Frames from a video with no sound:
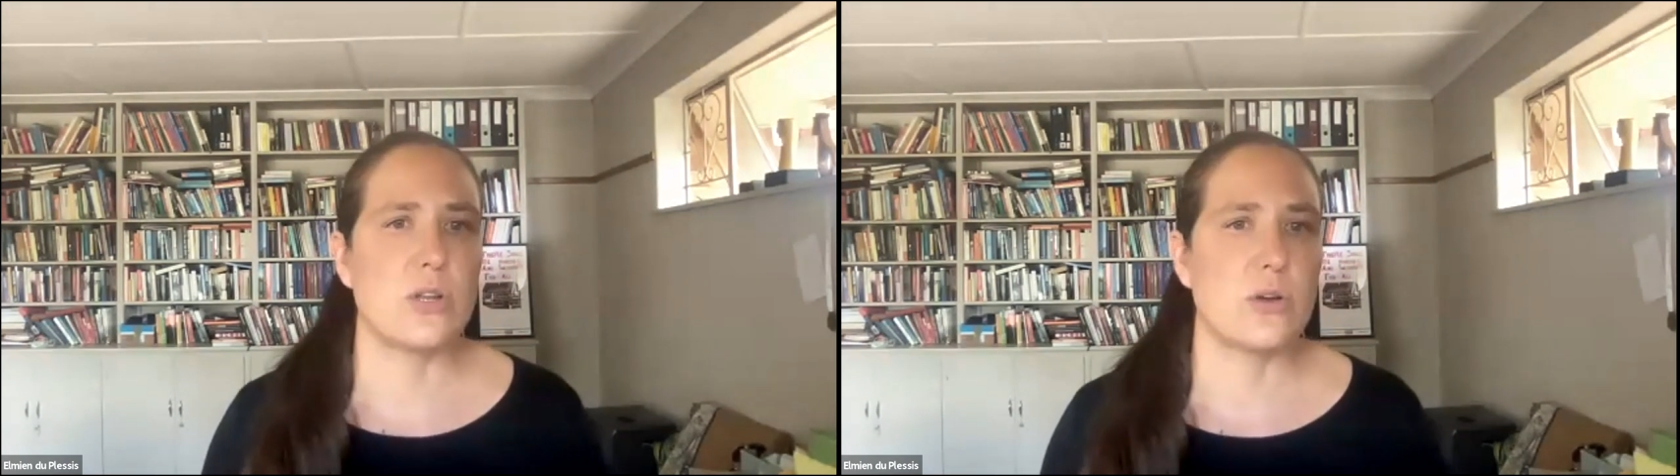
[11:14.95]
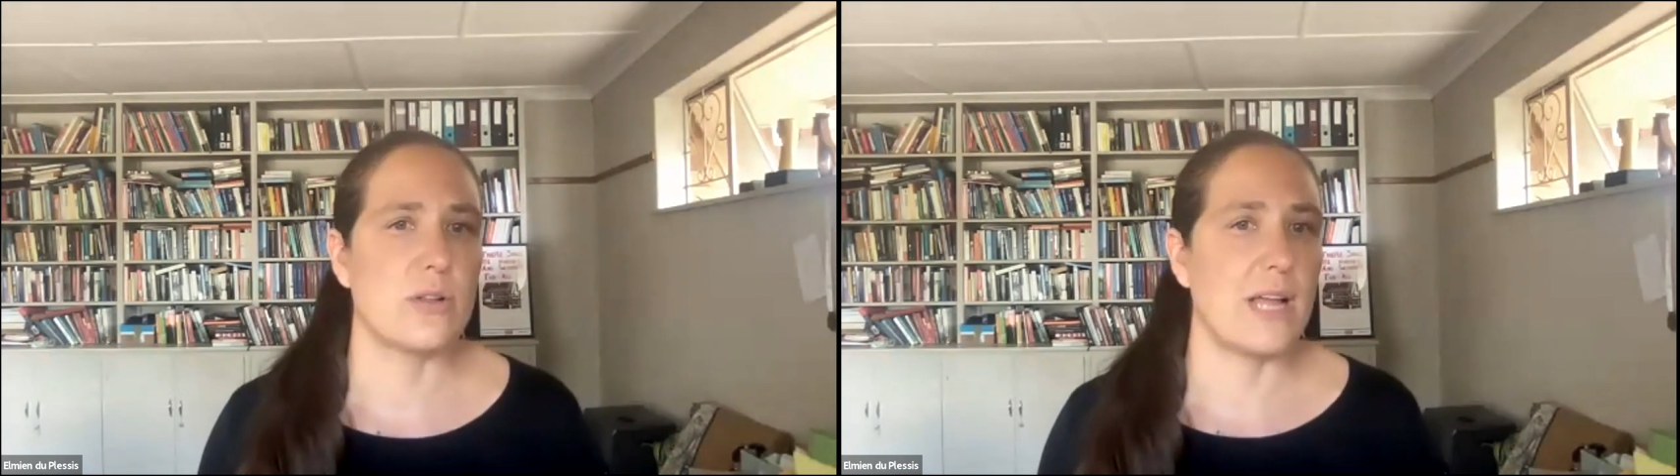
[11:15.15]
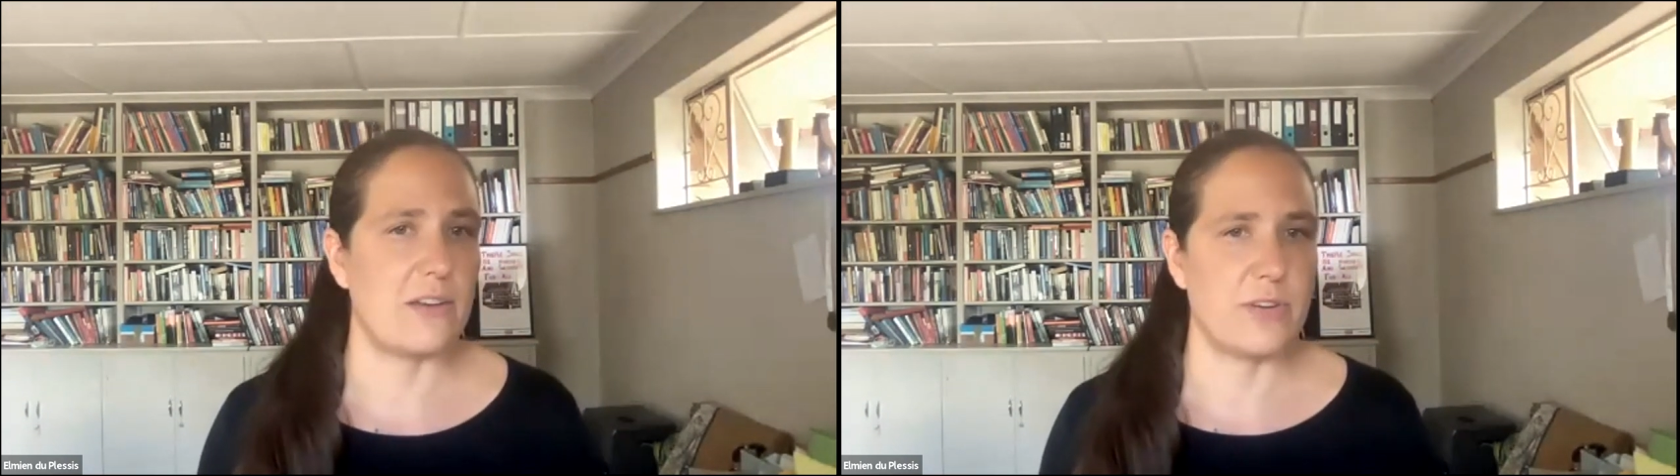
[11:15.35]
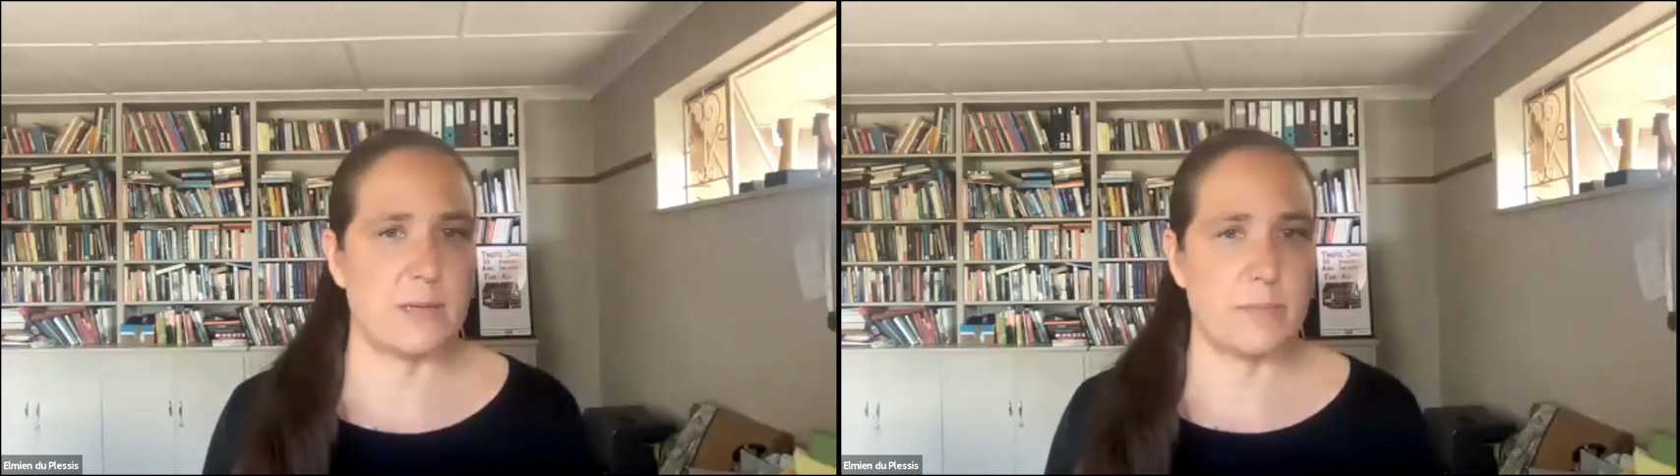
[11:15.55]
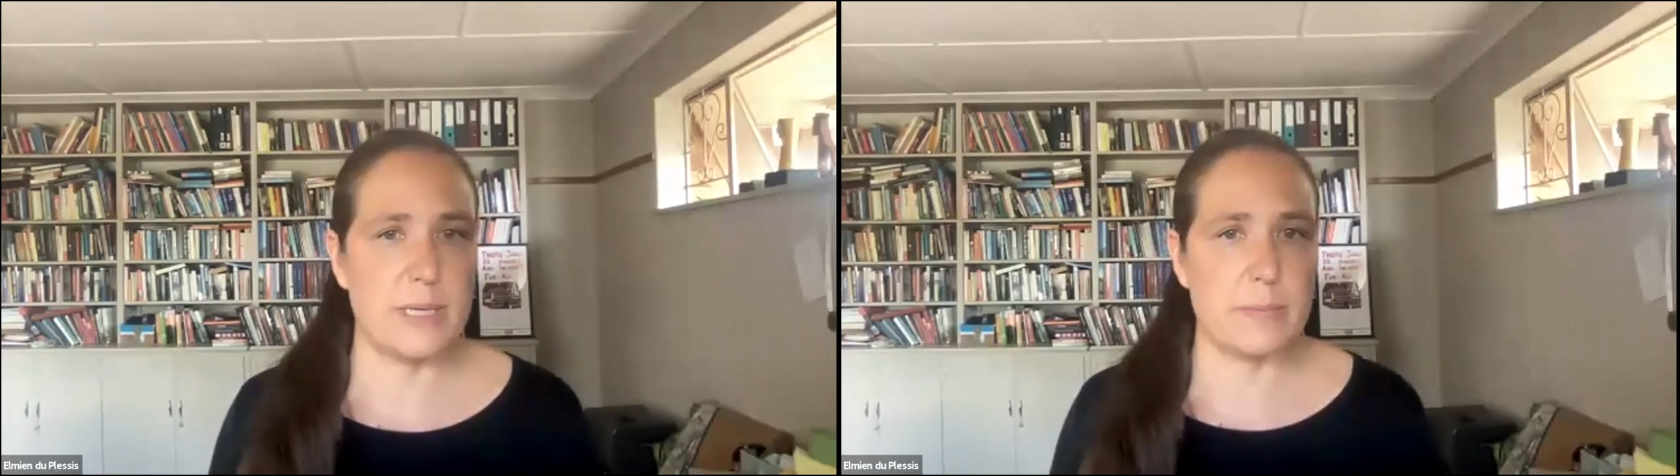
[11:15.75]
local
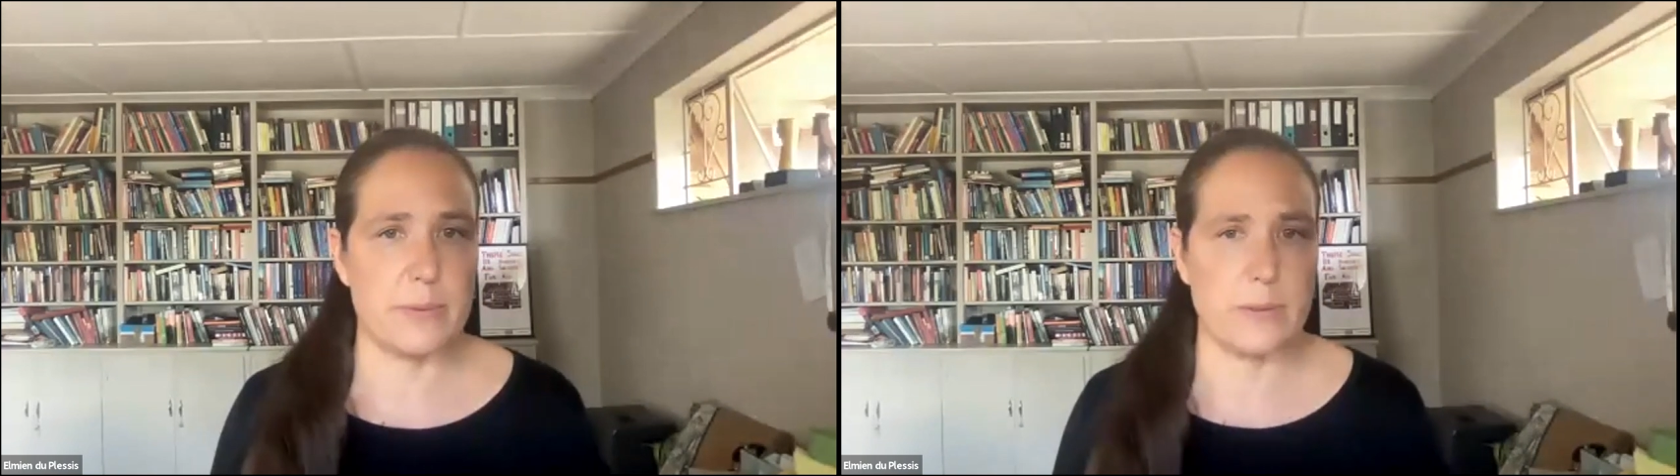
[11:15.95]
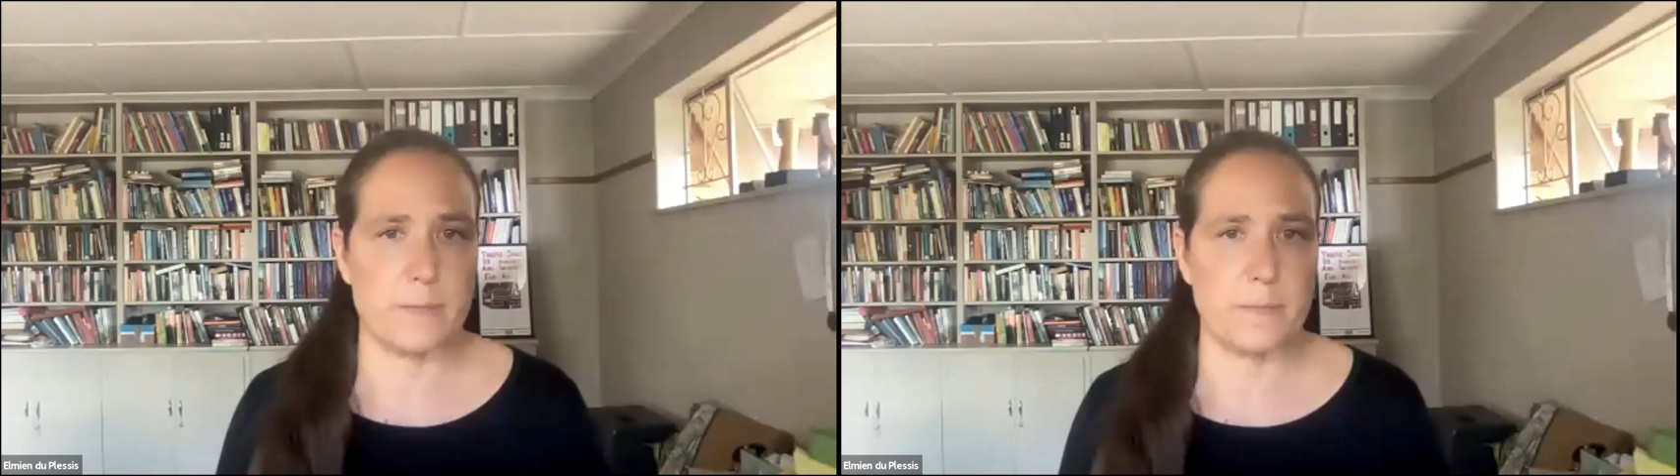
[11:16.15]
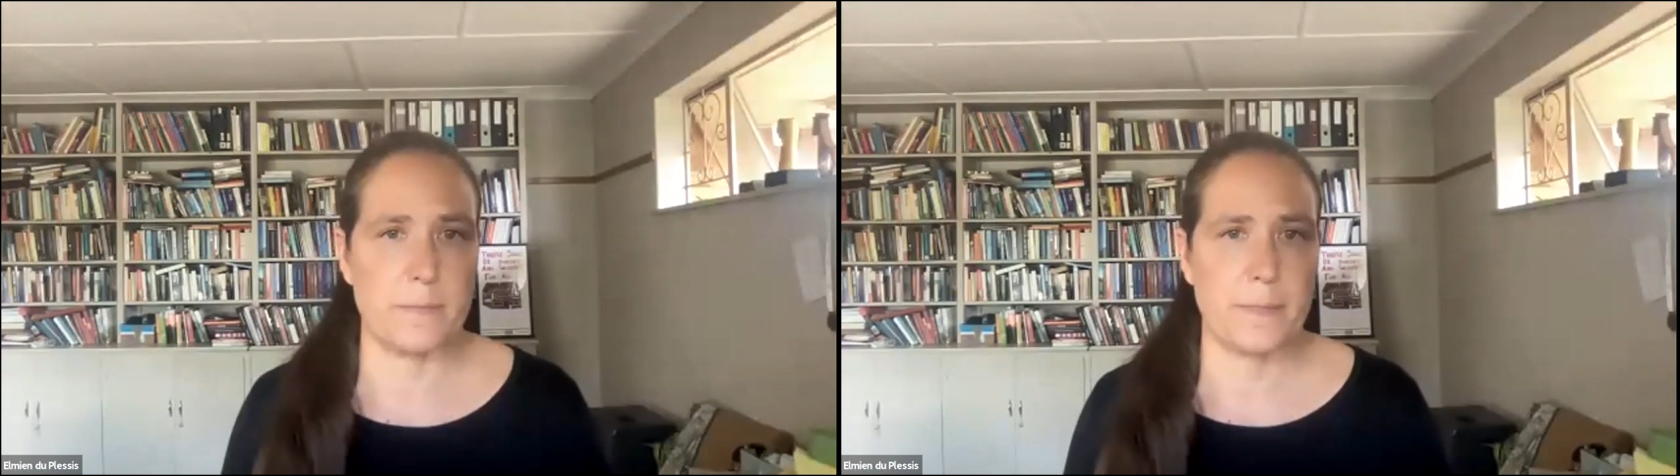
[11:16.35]
African people.